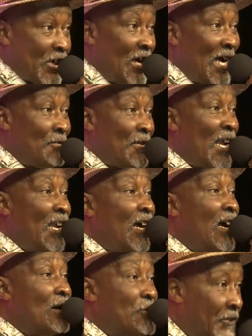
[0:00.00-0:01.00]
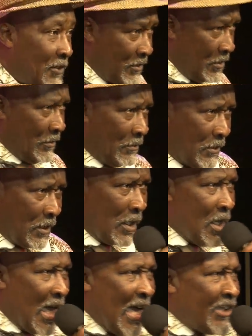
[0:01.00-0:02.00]
you have a love
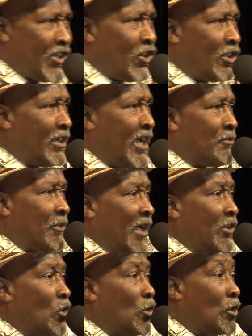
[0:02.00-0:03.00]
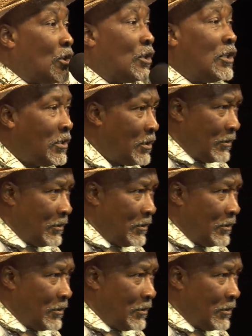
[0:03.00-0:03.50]
and you never know.